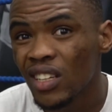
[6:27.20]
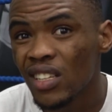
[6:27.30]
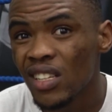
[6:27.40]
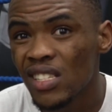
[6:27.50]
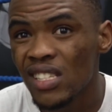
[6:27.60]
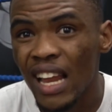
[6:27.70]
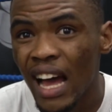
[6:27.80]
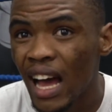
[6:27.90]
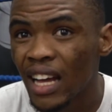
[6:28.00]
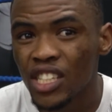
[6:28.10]

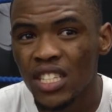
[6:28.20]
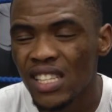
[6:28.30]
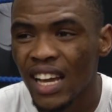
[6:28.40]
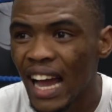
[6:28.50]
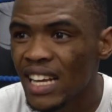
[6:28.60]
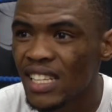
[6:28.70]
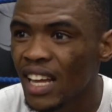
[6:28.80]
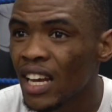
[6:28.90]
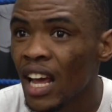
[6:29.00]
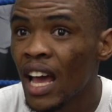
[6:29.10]
Sna, just the guys that
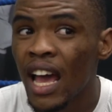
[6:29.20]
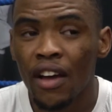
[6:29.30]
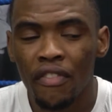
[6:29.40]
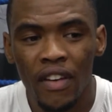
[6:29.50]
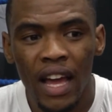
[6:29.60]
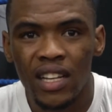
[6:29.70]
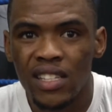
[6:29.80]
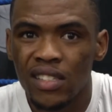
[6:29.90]
have like